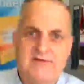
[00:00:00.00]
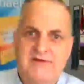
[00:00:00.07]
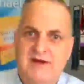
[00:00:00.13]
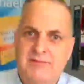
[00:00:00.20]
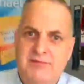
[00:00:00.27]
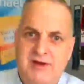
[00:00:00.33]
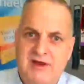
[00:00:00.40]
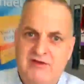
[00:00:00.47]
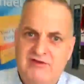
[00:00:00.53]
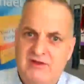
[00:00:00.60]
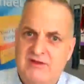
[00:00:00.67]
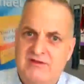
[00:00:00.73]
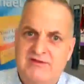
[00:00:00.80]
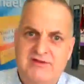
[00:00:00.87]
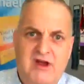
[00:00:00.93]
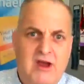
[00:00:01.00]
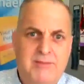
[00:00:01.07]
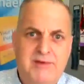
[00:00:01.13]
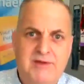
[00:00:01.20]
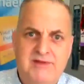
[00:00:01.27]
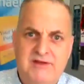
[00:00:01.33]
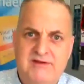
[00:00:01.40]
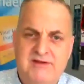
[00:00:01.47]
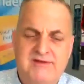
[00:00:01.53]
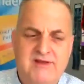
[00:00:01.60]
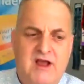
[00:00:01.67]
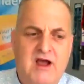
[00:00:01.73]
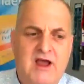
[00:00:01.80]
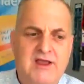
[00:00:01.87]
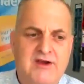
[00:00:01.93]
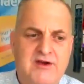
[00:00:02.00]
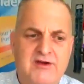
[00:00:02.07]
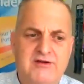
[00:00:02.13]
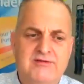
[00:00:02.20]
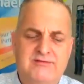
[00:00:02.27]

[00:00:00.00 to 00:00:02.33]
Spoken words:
vibration that's stopping the desire.